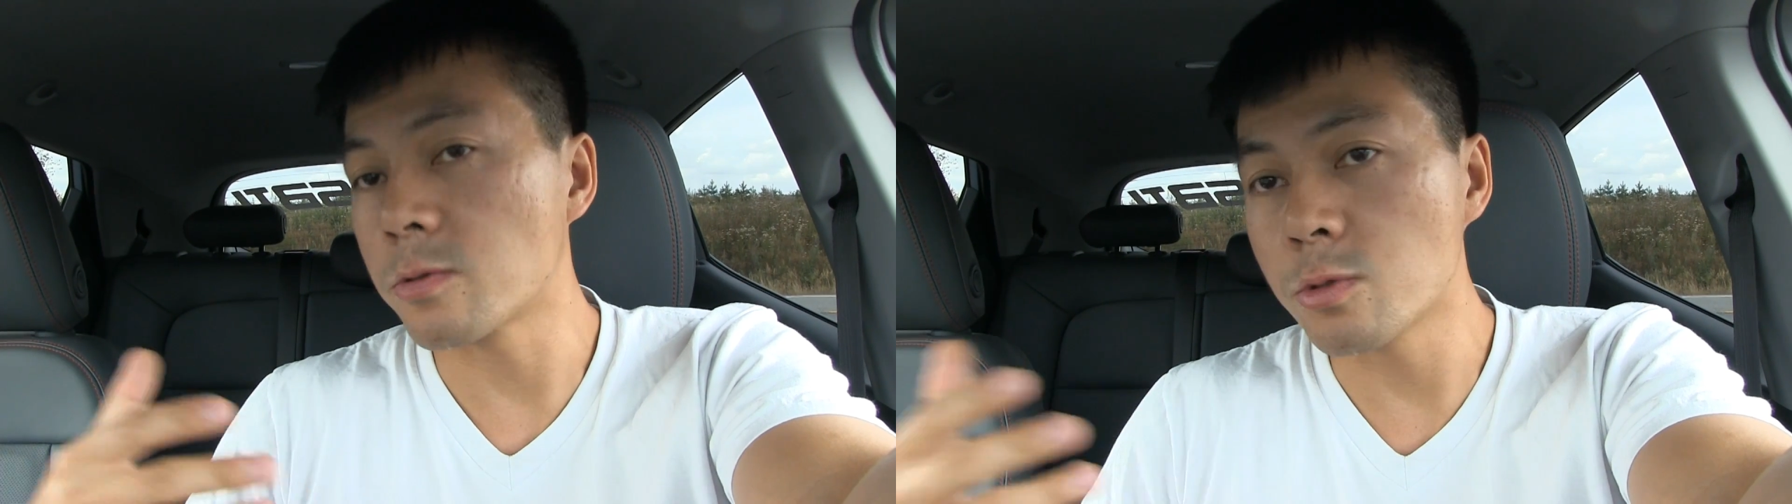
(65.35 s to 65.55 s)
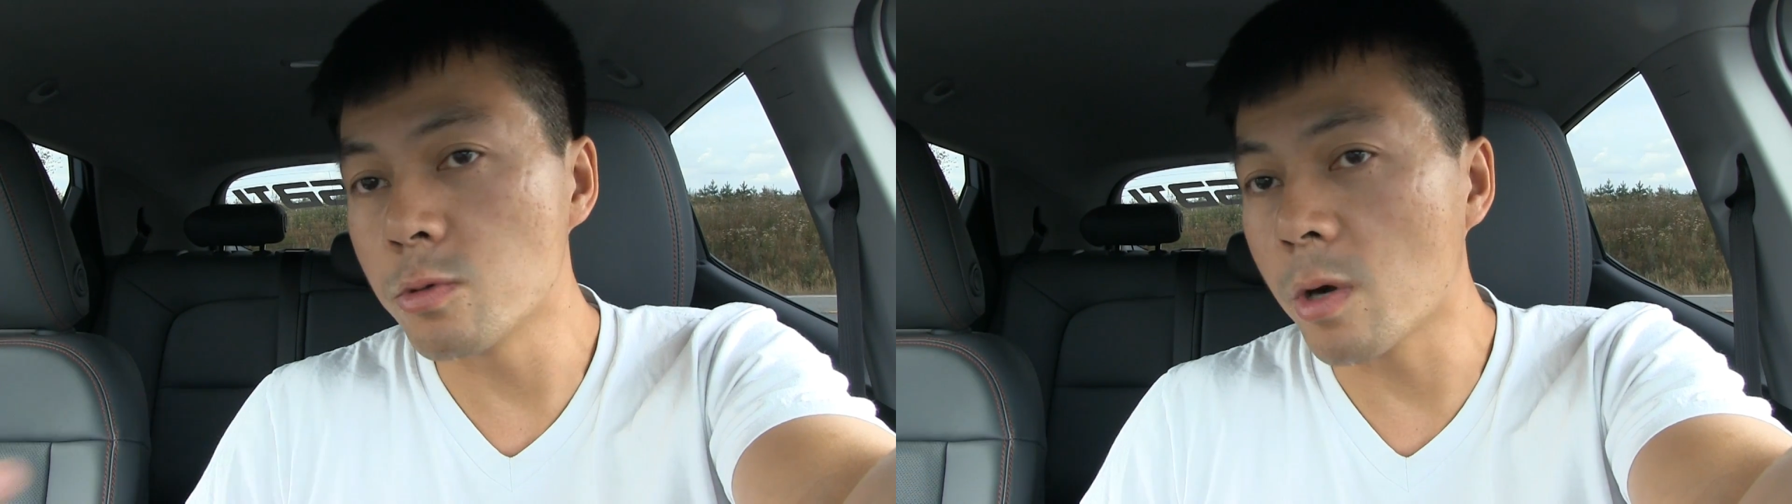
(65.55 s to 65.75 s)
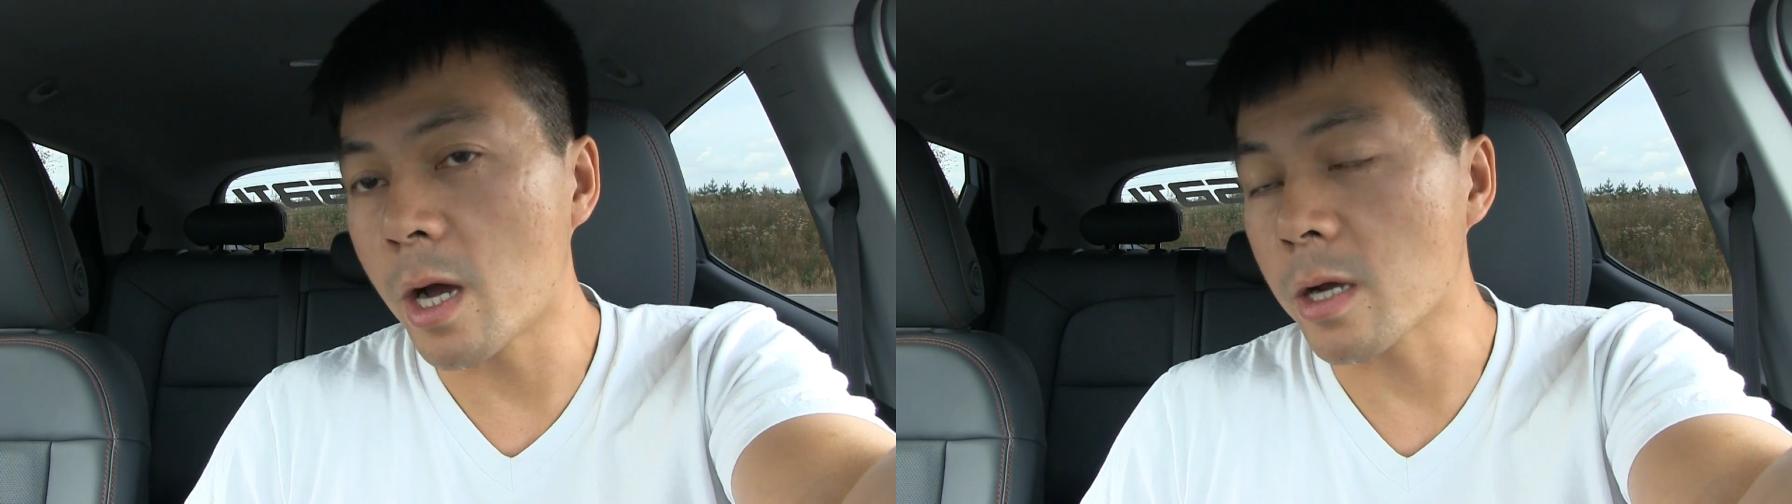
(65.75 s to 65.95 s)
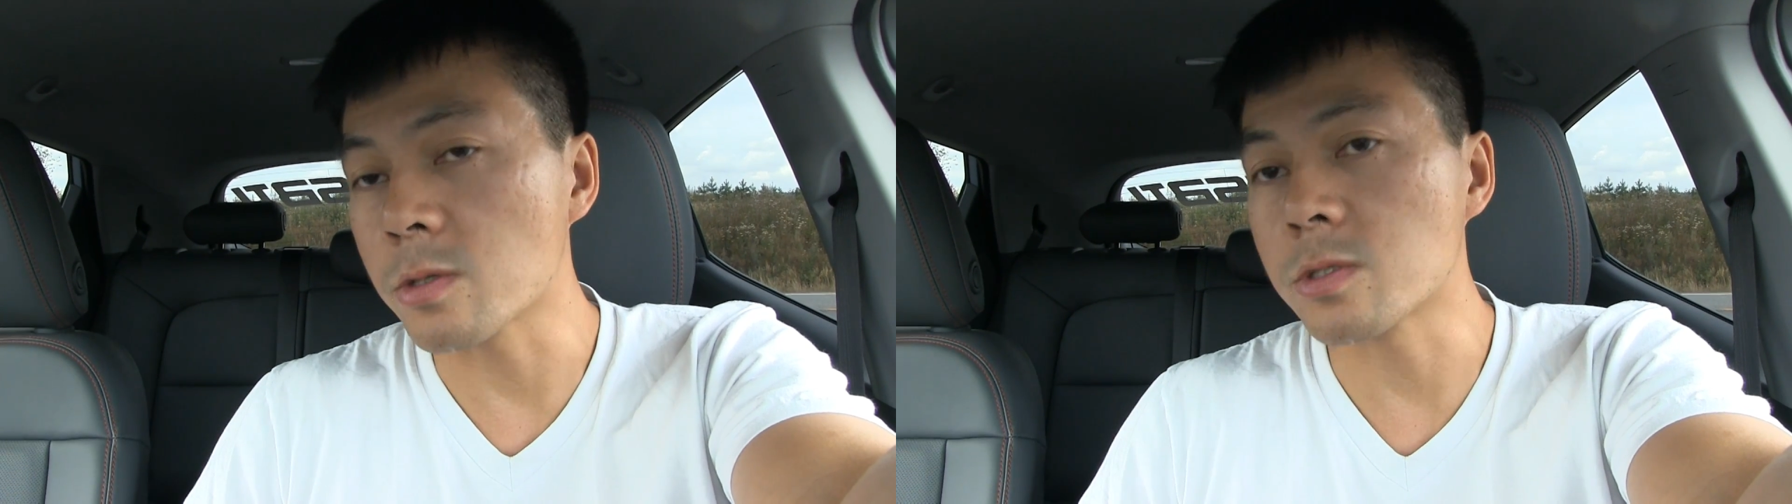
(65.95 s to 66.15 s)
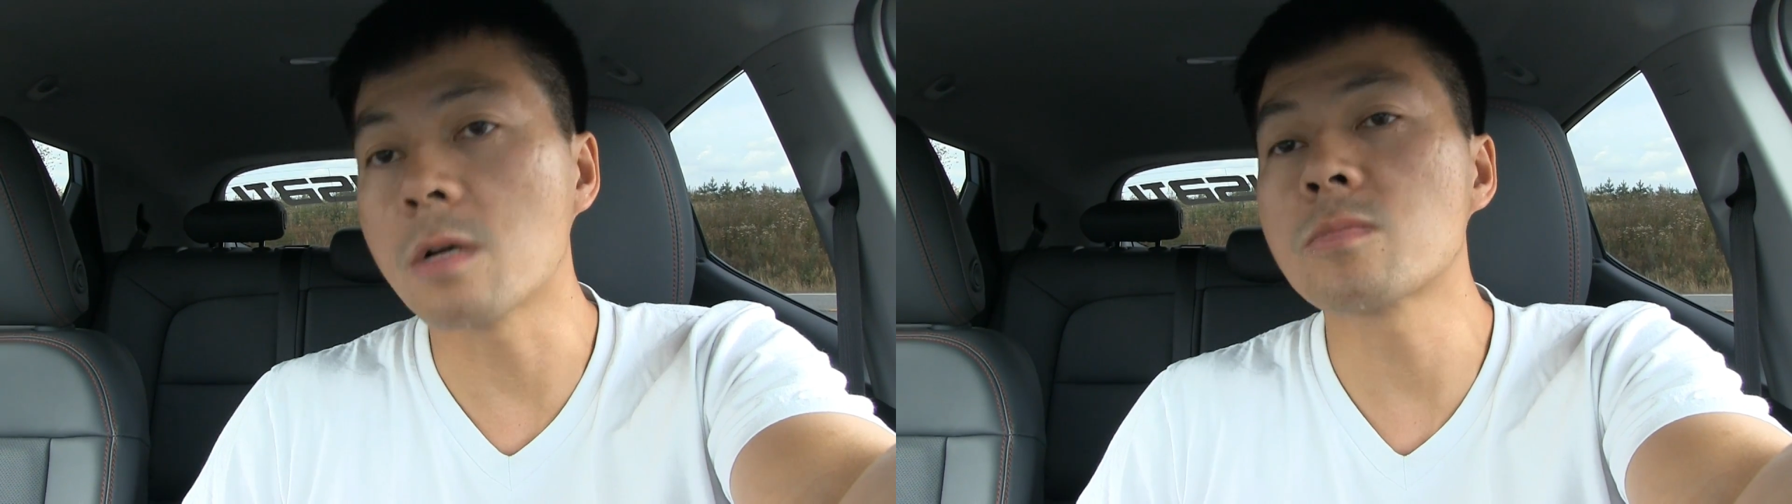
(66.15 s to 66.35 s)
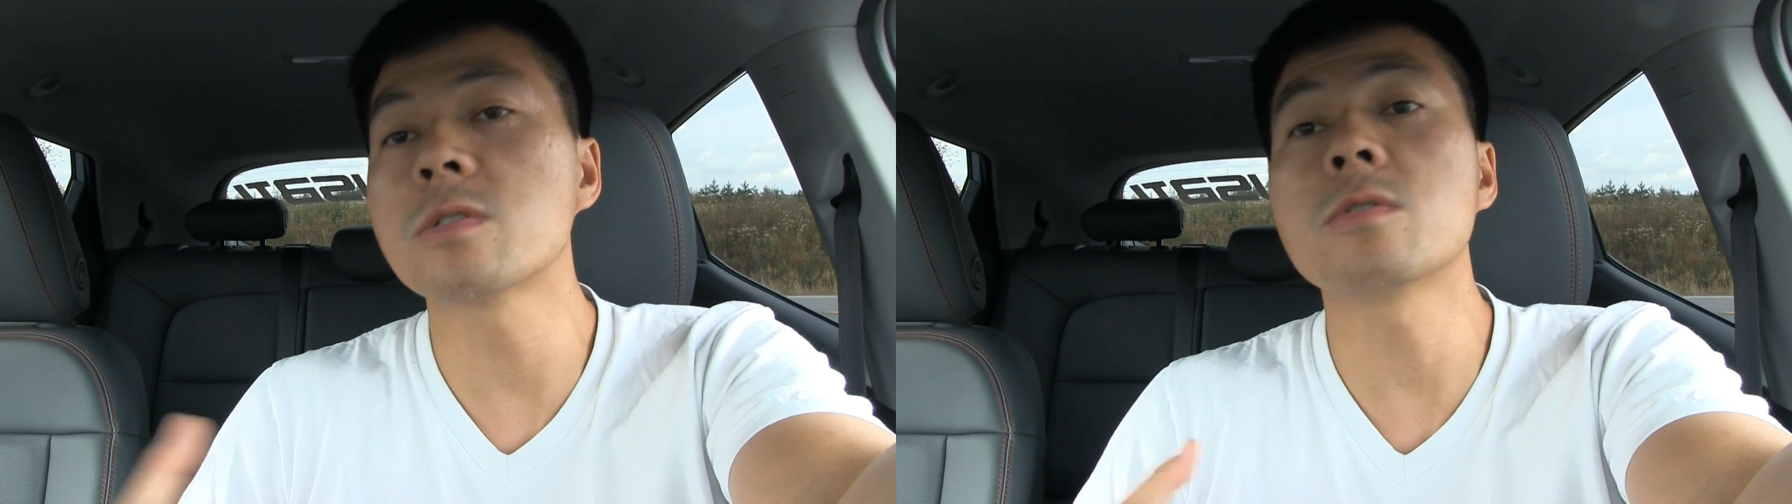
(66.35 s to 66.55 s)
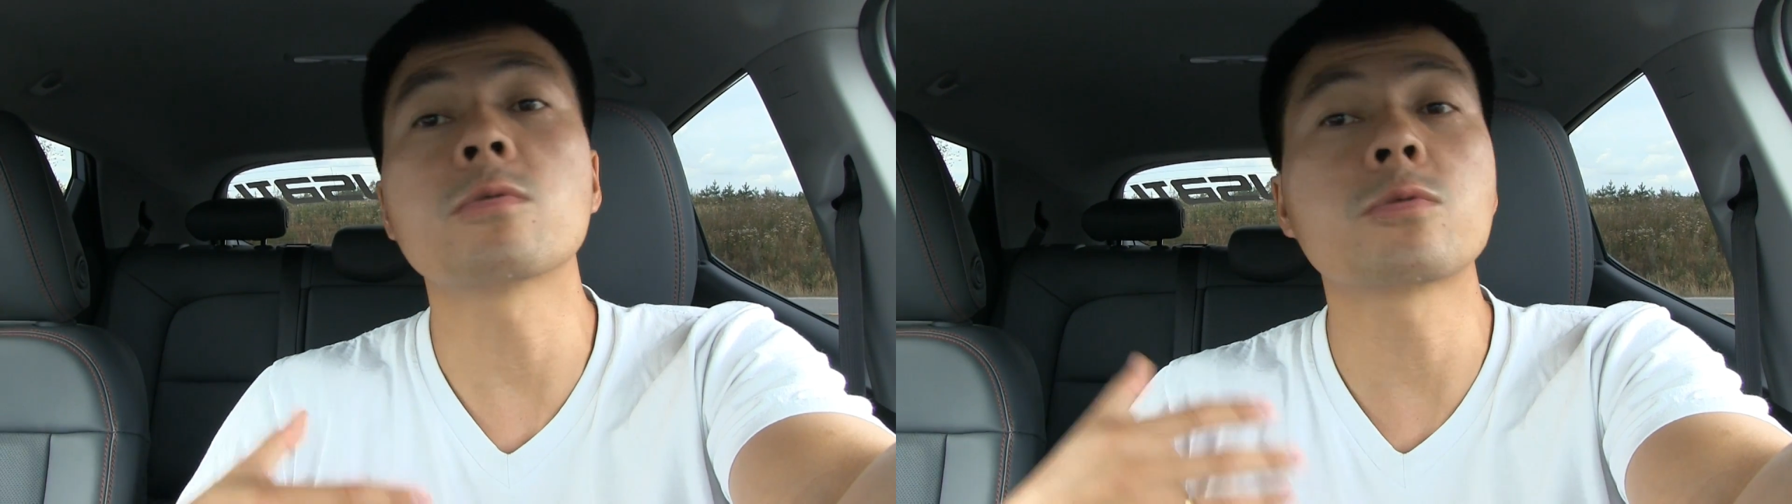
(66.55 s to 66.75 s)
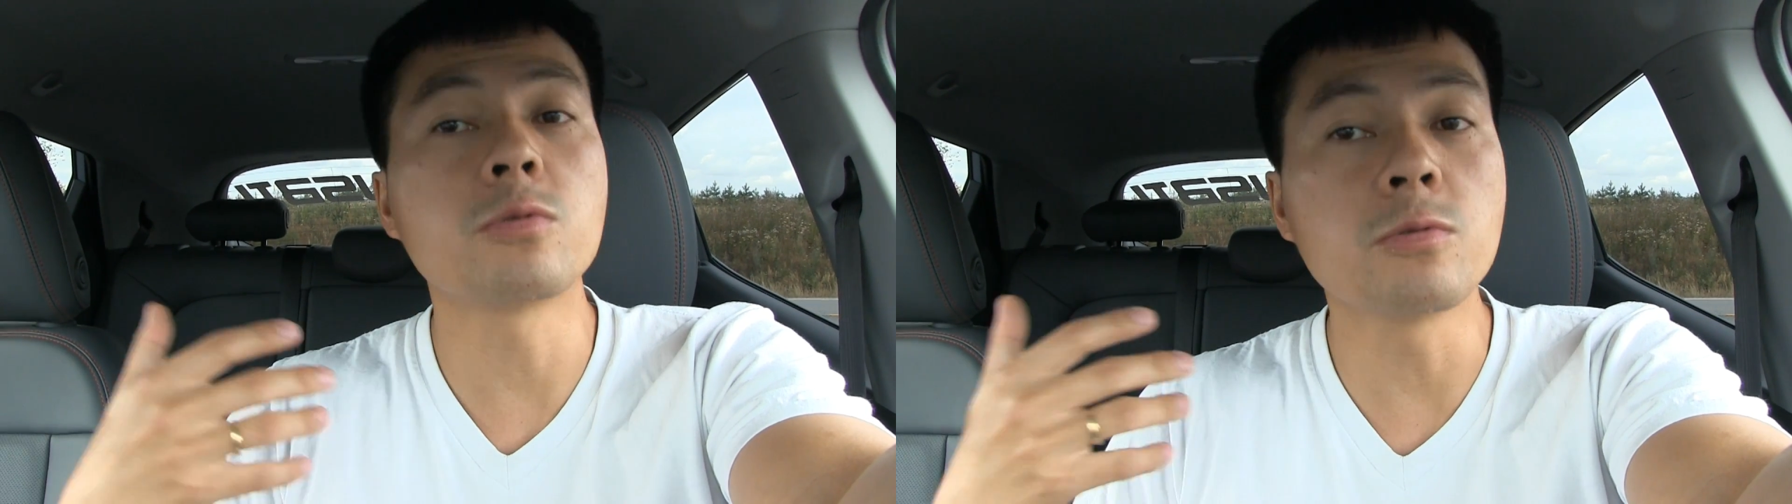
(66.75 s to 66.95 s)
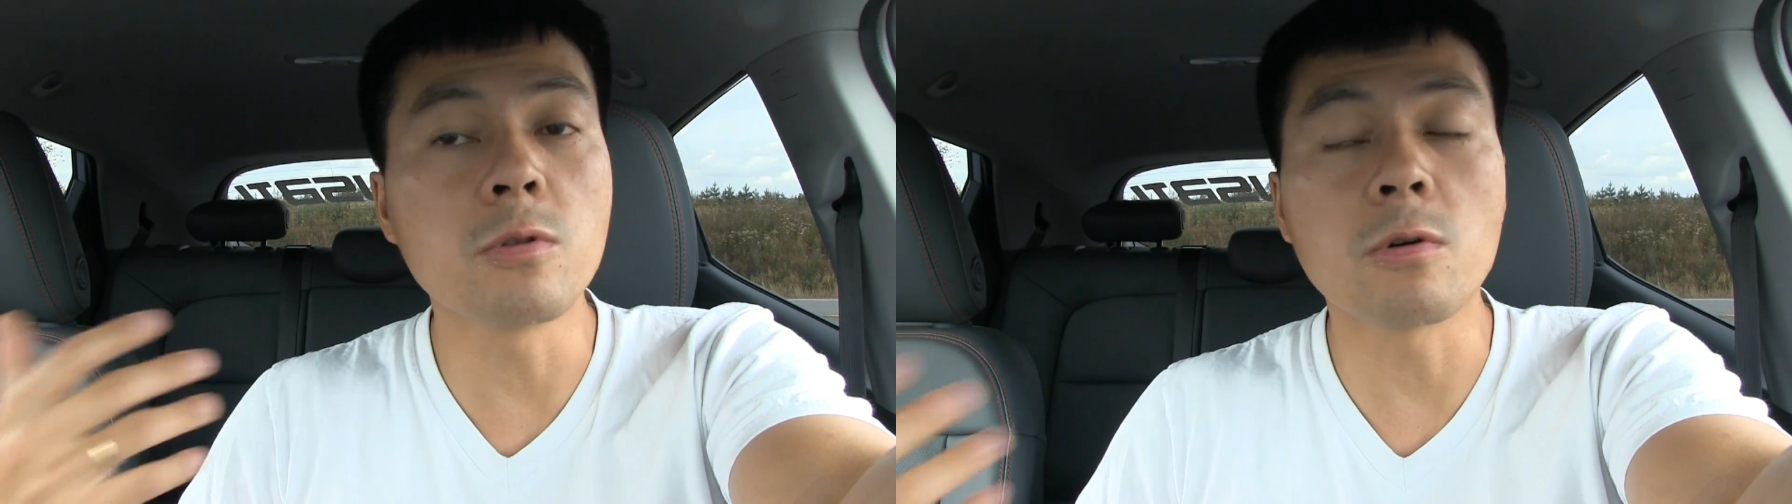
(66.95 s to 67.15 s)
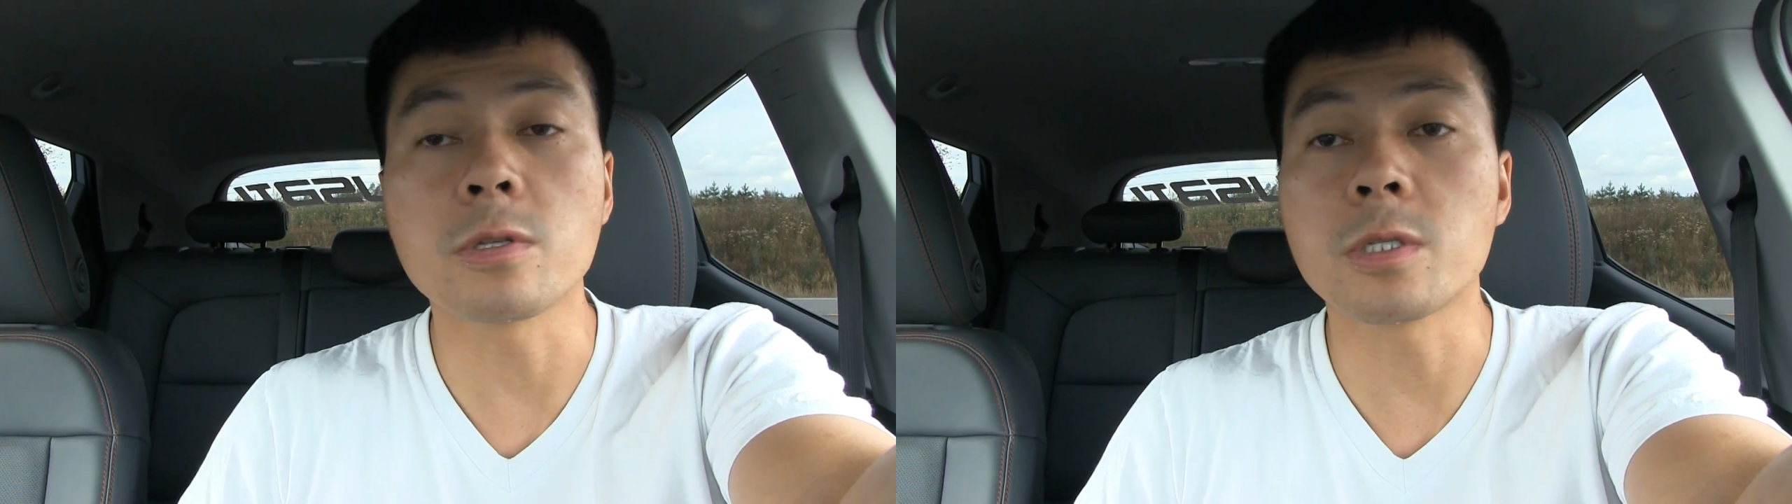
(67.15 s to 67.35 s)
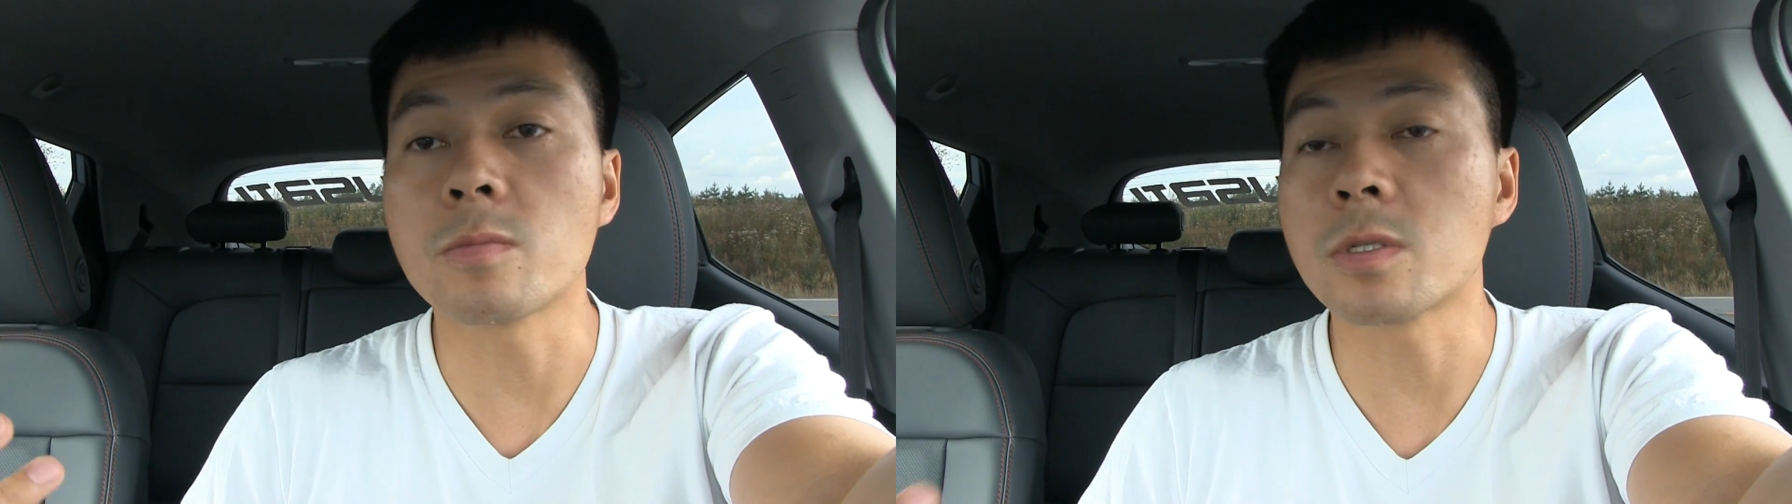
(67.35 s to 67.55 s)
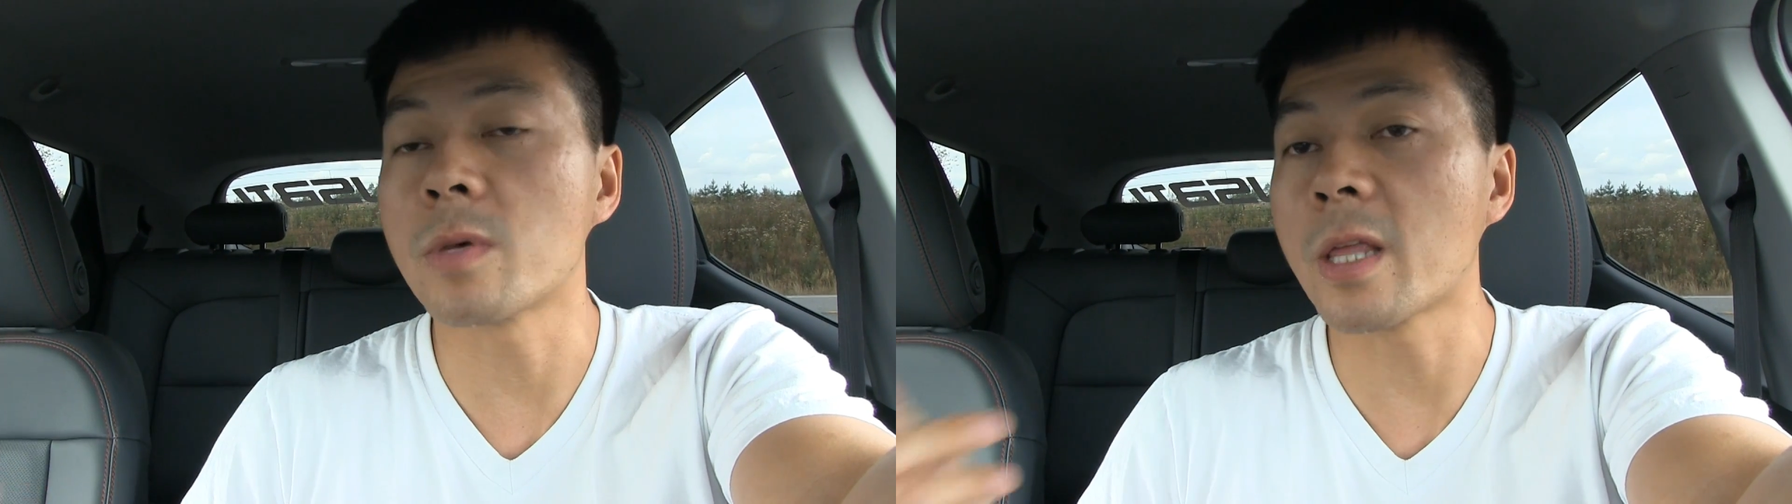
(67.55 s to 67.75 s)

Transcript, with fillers: too high consumption or too low consumption.